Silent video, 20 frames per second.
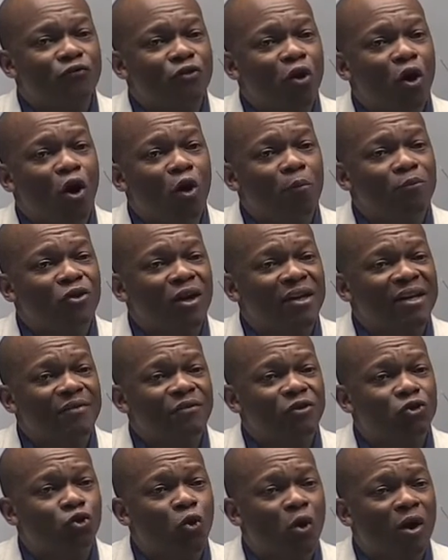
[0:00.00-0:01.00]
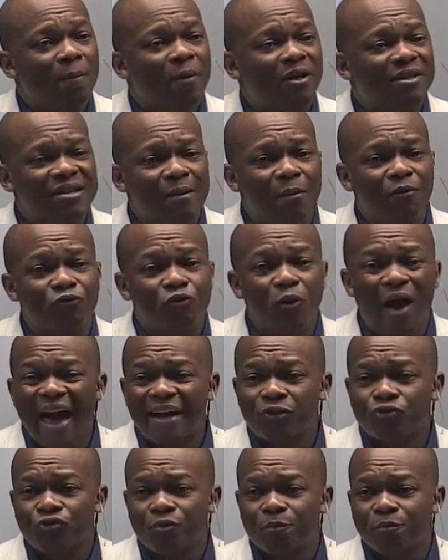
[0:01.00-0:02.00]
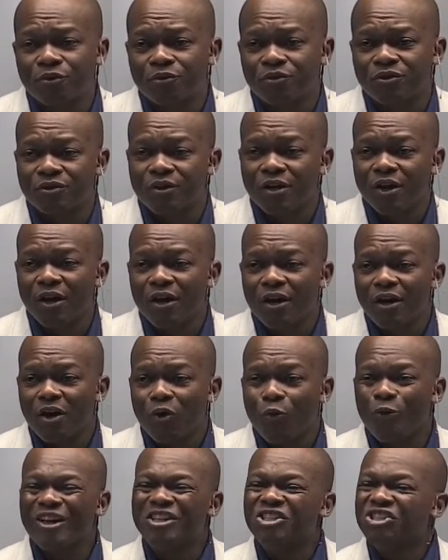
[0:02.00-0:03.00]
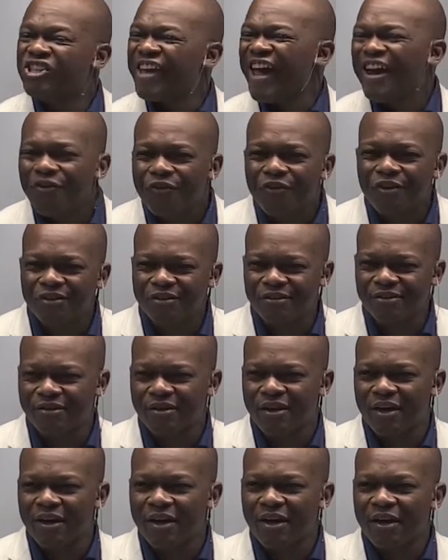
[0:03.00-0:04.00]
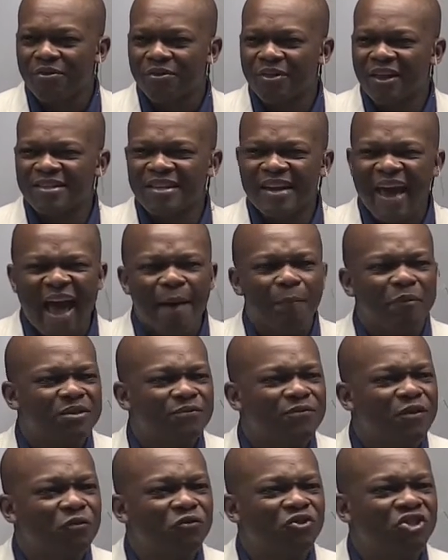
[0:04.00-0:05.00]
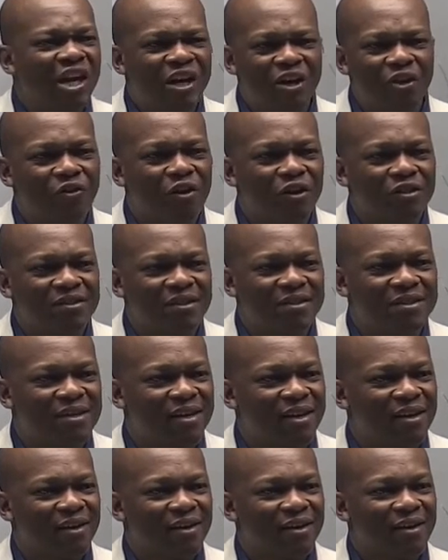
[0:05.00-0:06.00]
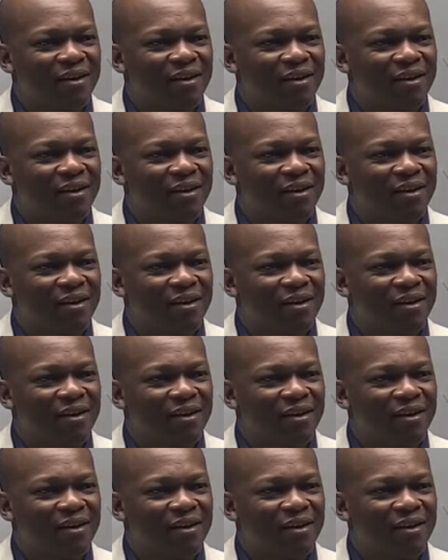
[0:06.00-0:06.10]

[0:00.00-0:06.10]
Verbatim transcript: of your home, you can even talk about some of your attributes. We're generous, there's an atmosphere of generosity.